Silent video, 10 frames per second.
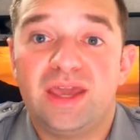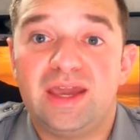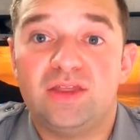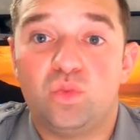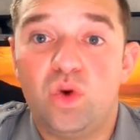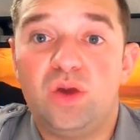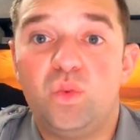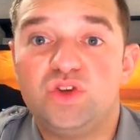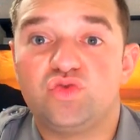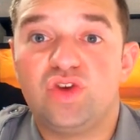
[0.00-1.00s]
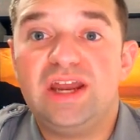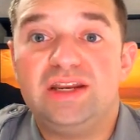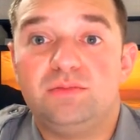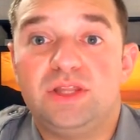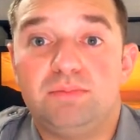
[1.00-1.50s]
and one was
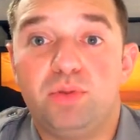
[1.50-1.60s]
randomly